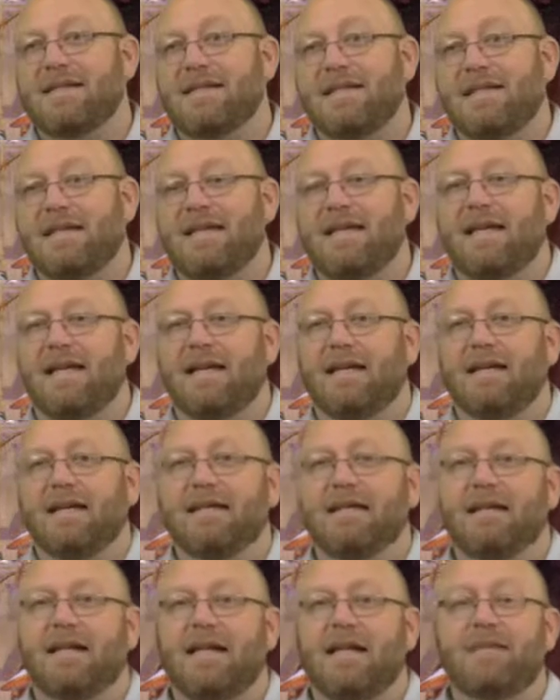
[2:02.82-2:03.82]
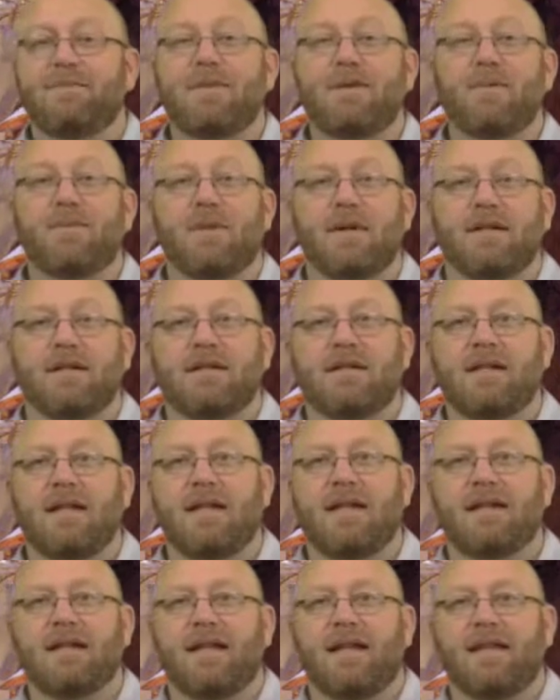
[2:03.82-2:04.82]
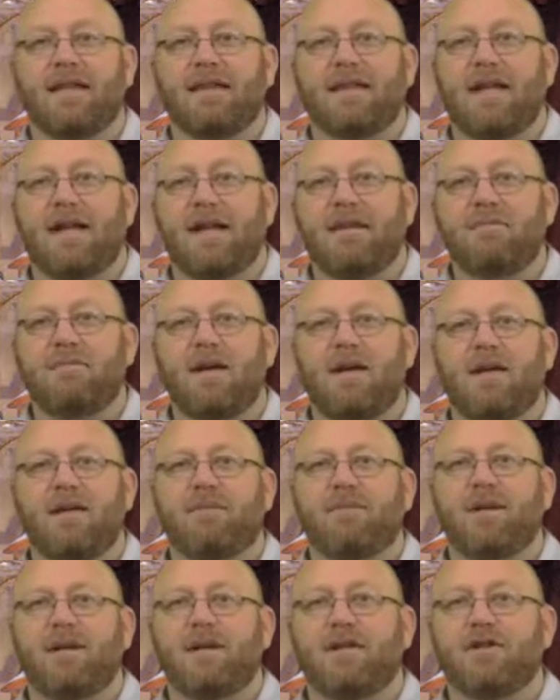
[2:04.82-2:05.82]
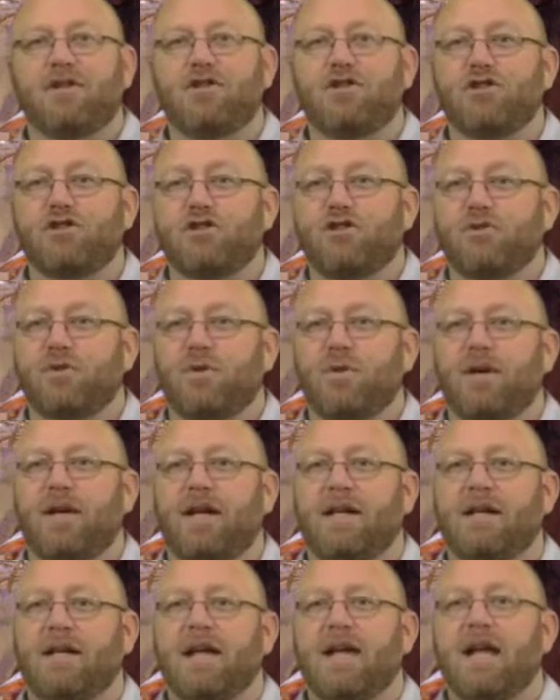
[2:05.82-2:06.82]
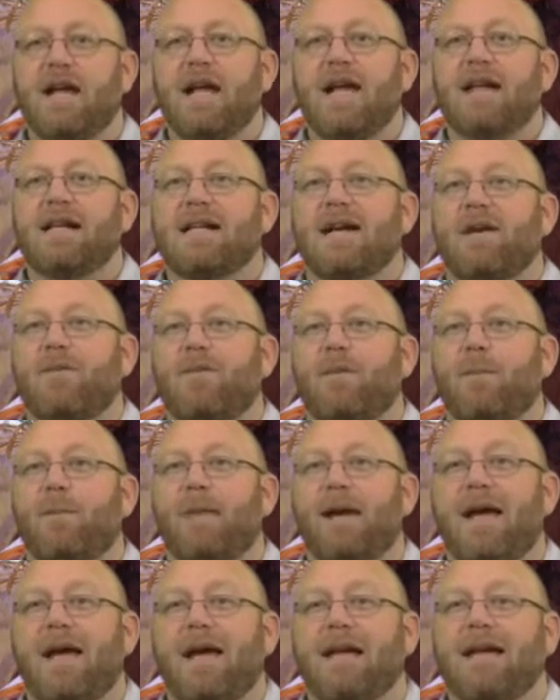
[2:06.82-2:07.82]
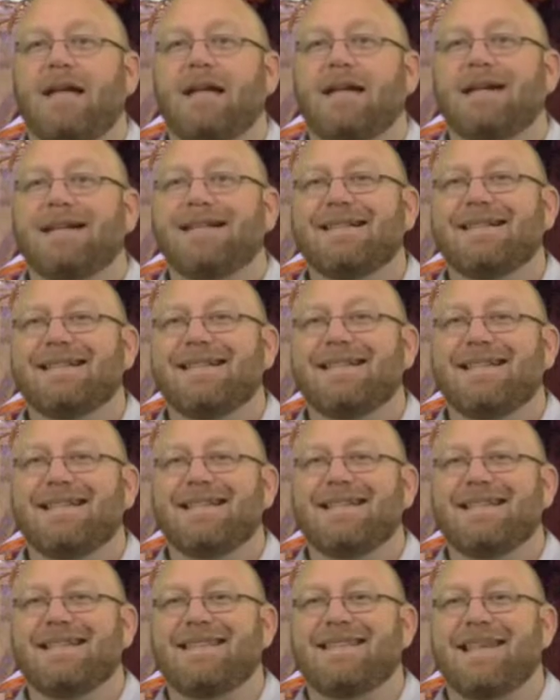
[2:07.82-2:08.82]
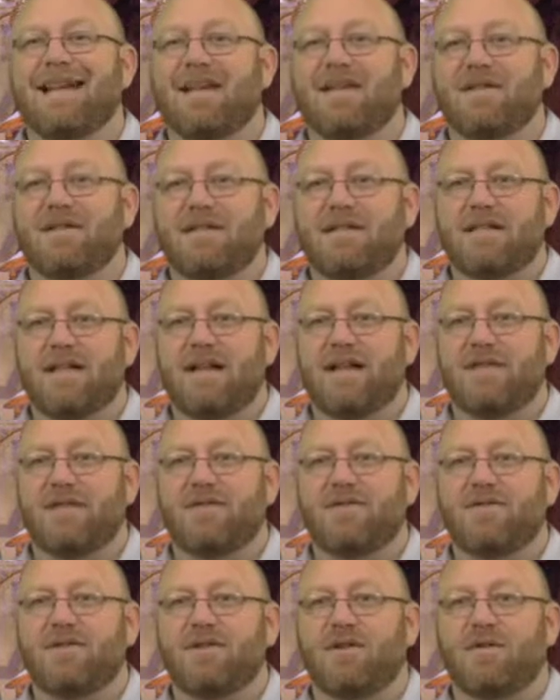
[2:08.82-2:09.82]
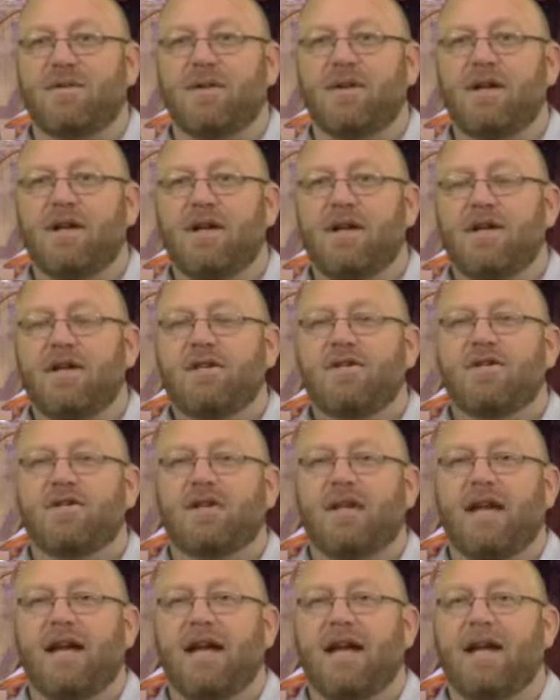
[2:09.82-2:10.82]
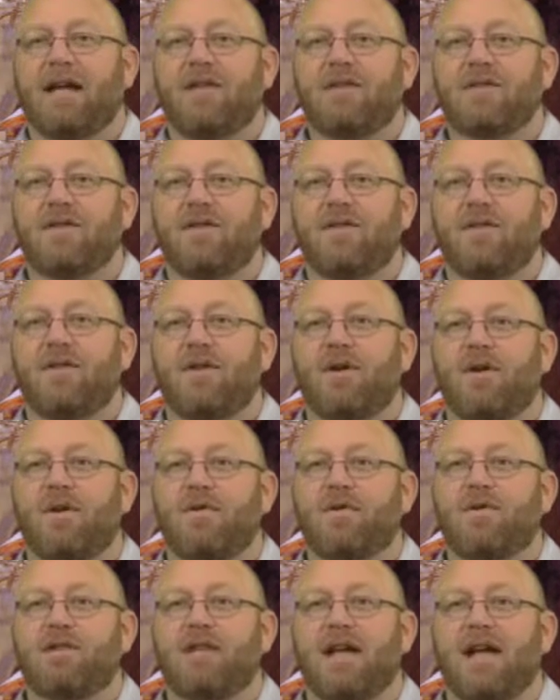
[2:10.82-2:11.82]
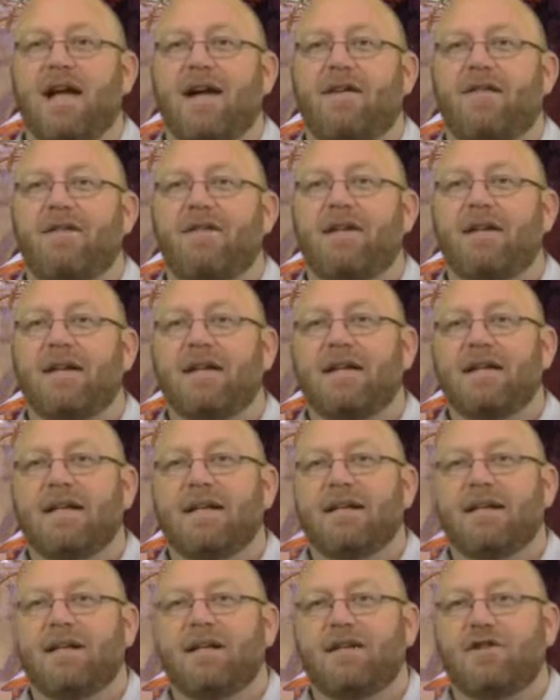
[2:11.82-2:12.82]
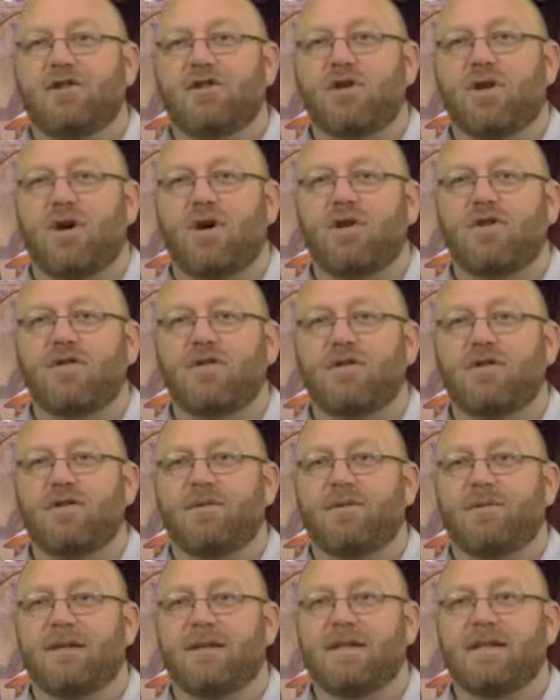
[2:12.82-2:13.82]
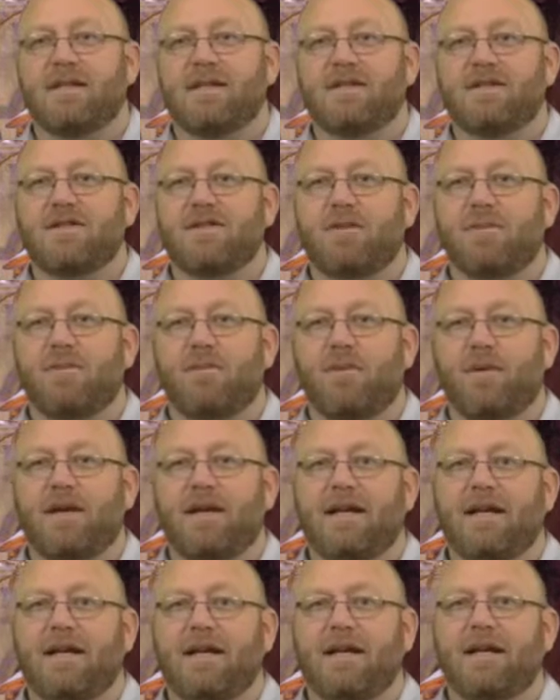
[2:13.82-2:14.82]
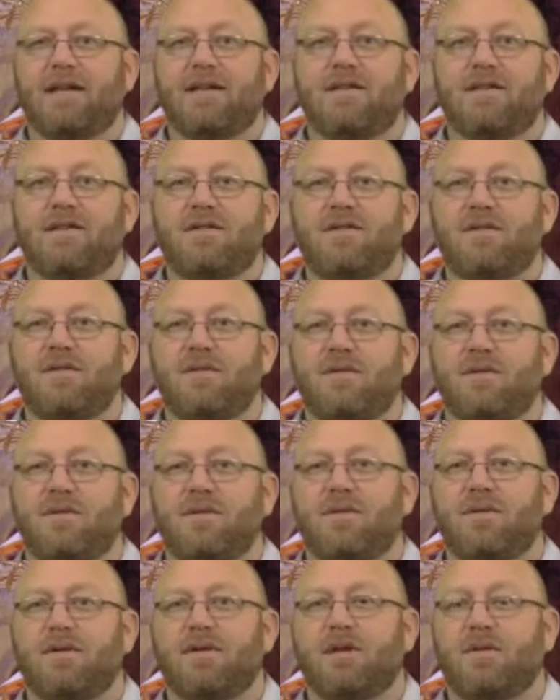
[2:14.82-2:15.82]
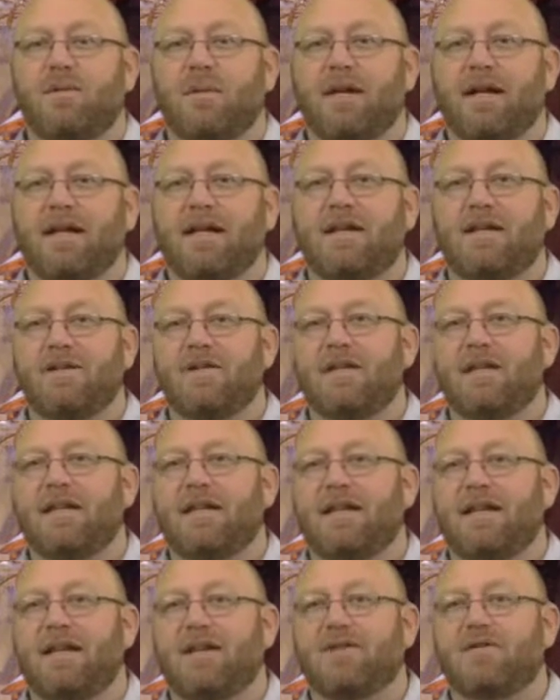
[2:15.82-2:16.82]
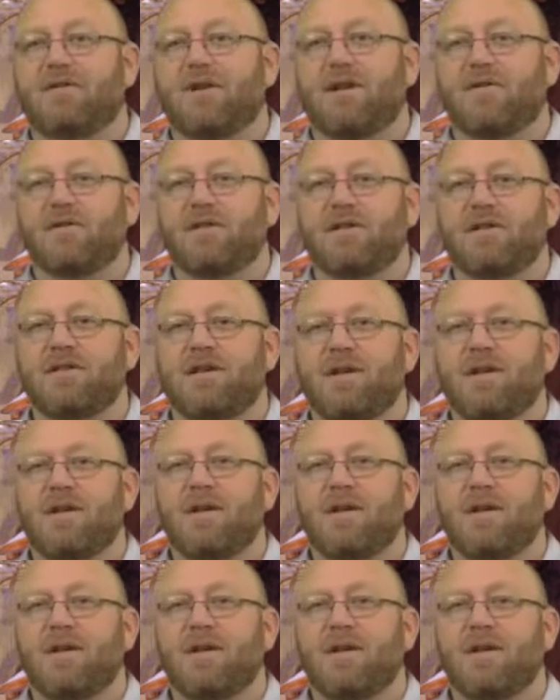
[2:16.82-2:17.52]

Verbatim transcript: the king, let it be written that they may be destroyed, and I will pay 10,000 talents of silver to the hands of those that have the charge of business to bring into or bring it into the king's treasuries.